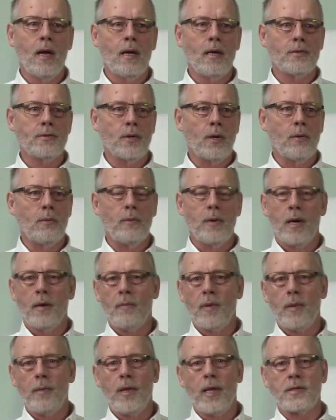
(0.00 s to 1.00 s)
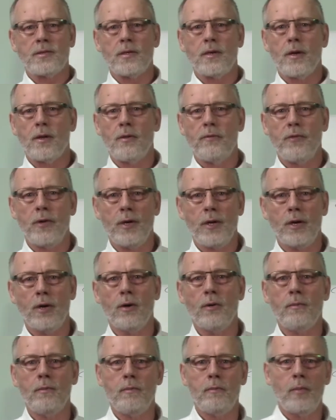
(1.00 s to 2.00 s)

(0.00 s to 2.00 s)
So uh, maybe that's another video.